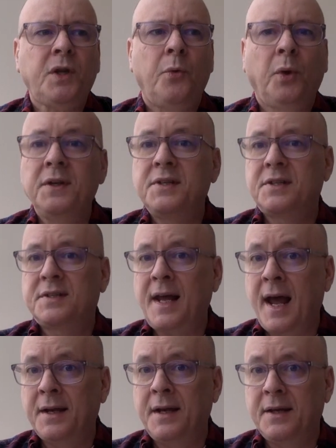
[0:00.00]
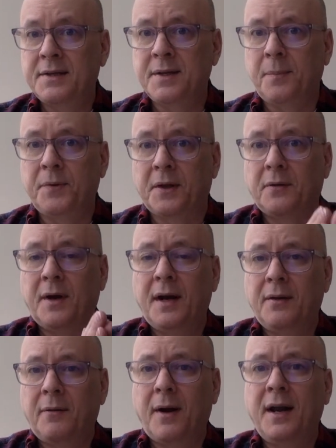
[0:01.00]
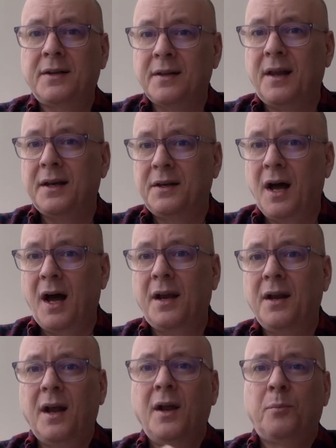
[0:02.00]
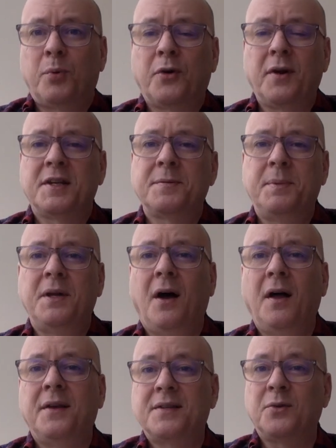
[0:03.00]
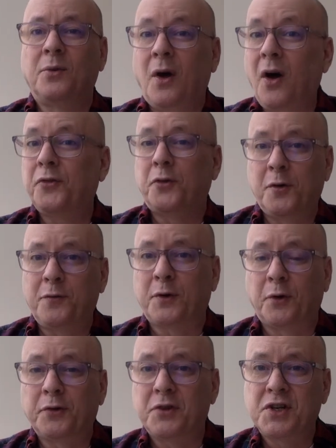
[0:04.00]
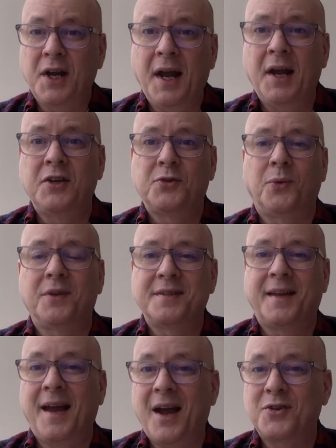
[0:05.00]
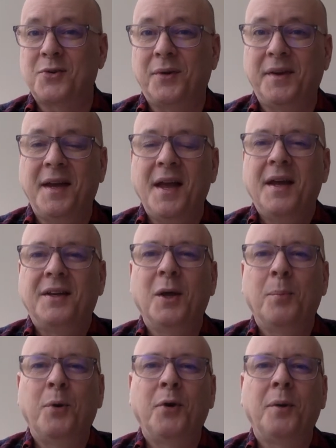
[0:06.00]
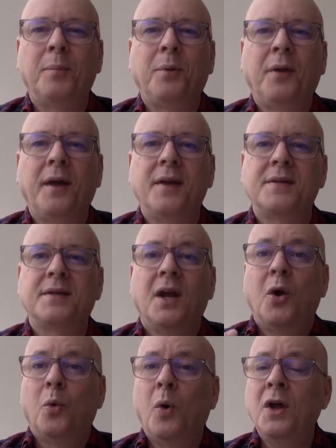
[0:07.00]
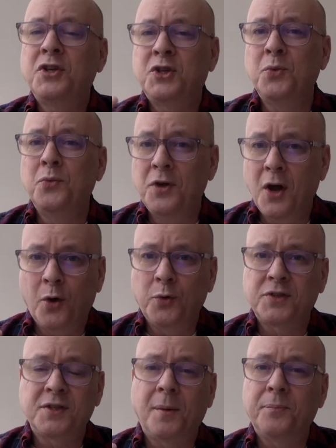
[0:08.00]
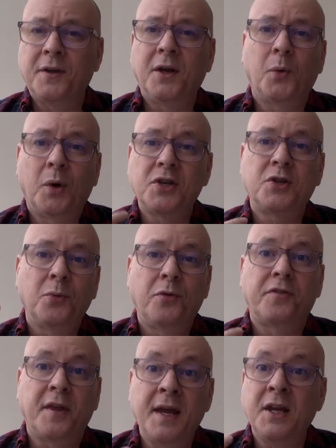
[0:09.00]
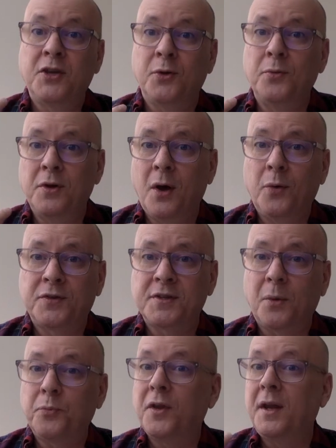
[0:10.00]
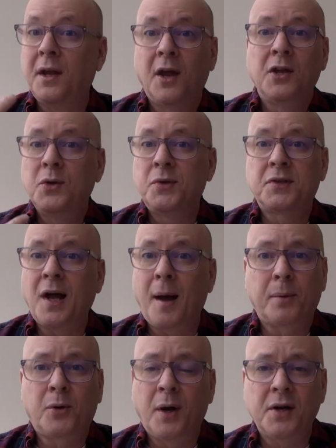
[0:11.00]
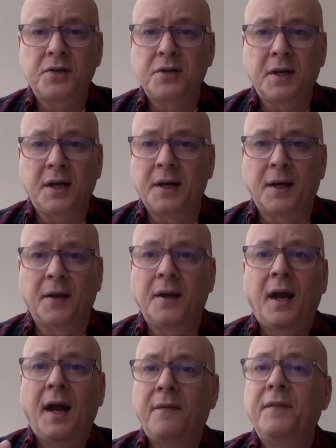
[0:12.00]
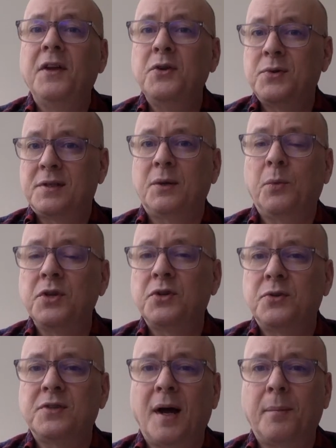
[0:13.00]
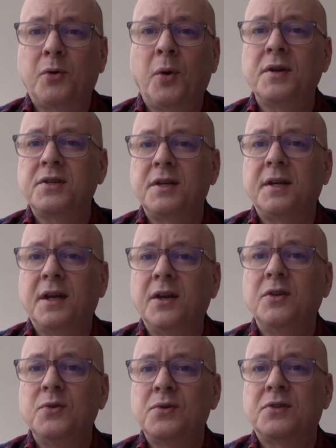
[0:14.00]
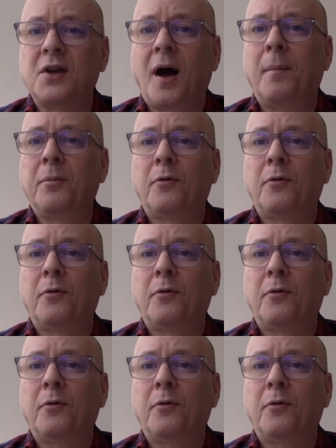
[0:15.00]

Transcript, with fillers: really stagnate something, right? Right? To like not progress beyond it. So laws are difficult to change once they actually get put in place. Once you know something, once you think you know something, you stop questioning it. And then you, once you stop questioning it, you stop